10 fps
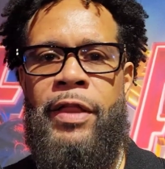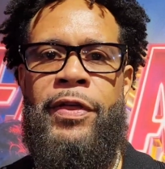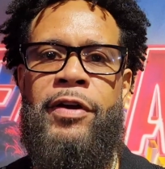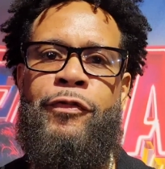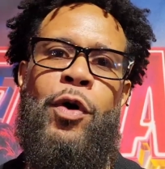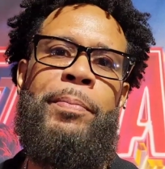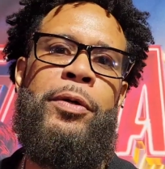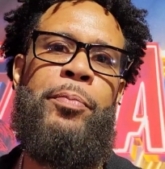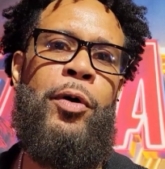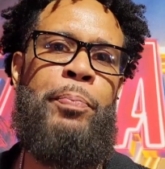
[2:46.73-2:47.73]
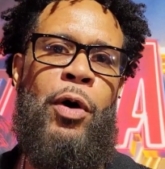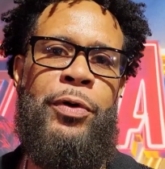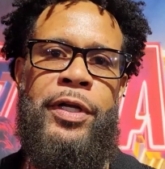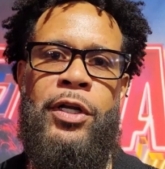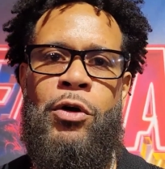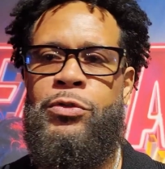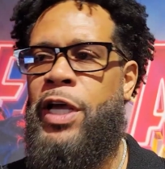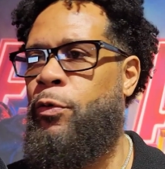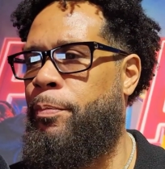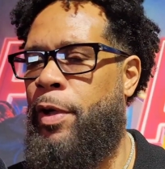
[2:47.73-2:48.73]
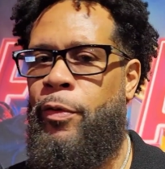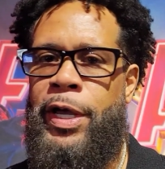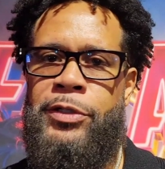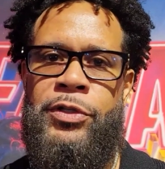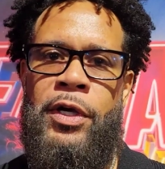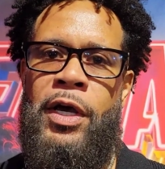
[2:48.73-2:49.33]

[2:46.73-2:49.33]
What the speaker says: than a formidable opponent in Jose Ramirez,